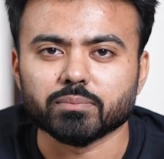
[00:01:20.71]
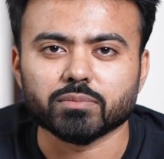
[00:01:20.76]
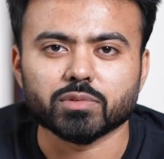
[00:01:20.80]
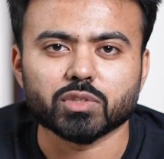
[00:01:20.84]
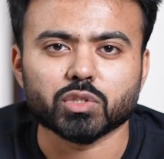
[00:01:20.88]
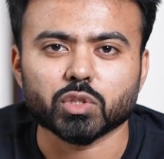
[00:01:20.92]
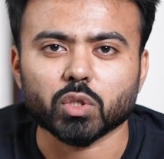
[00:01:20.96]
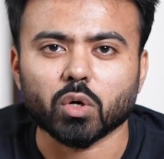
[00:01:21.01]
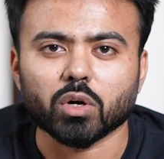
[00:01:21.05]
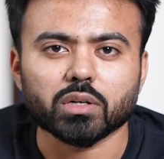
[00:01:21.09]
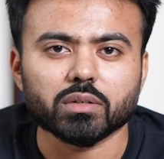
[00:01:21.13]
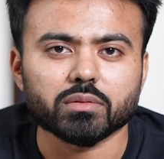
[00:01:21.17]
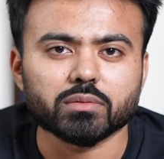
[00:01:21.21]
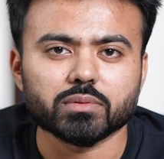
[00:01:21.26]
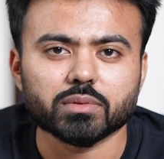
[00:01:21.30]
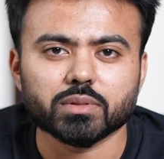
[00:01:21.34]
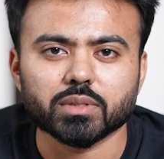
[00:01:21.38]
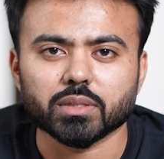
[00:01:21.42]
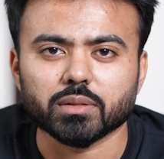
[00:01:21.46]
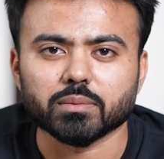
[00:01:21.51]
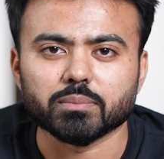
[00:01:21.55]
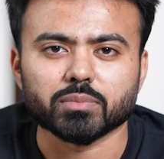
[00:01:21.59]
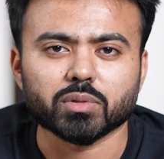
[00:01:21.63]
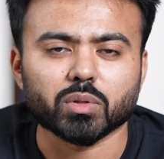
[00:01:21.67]
short
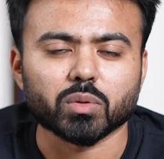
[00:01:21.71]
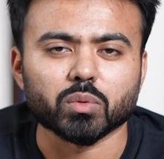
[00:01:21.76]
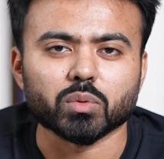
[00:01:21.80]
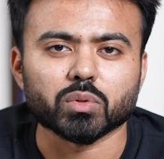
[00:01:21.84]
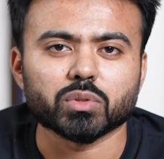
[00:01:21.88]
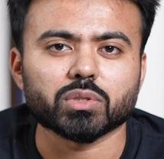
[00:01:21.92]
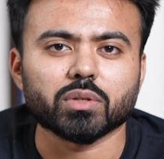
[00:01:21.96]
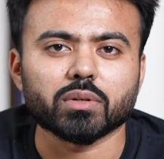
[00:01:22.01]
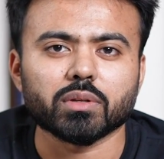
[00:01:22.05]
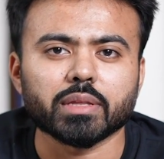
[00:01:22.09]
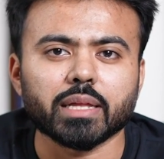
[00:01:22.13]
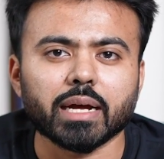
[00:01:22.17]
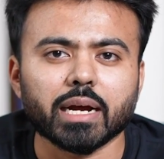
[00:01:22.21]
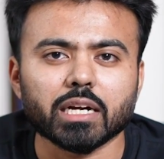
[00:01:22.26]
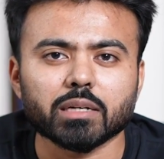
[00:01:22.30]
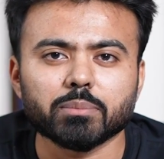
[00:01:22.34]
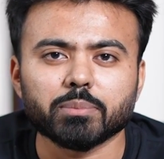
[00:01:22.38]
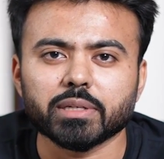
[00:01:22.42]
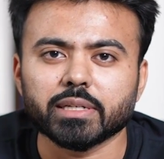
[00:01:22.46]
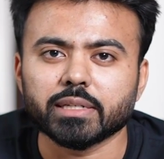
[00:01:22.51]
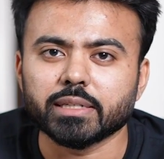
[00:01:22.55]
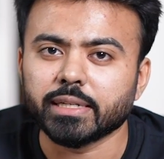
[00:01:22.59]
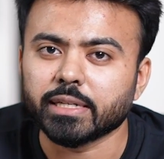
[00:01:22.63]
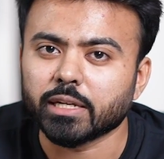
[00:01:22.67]
course on that,
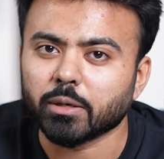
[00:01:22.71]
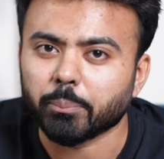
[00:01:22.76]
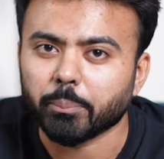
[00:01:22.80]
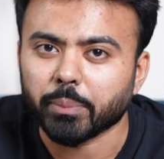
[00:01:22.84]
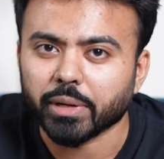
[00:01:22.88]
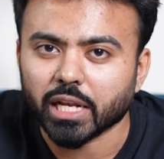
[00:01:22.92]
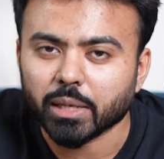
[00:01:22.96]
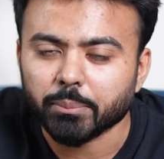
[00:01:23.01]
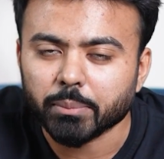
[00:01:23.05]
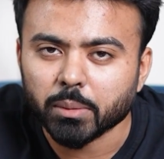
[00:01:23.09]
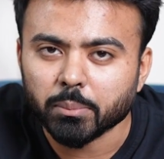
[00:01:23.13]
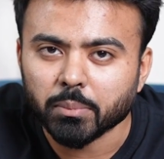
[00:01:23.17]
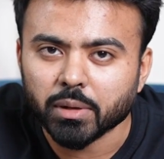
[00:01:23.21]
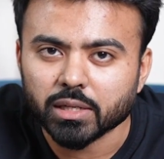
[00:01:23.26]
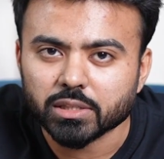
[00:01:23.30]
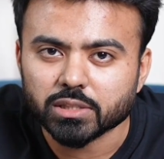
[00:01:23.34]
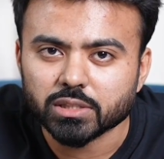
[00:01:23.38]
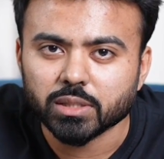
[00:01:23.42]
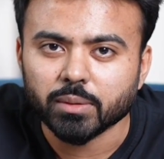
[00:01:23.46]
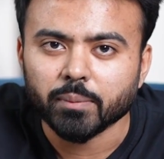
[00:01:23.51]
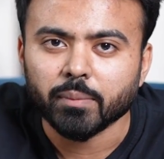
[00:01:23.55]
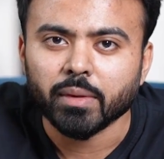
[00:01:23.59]
but it didn't appeal me much.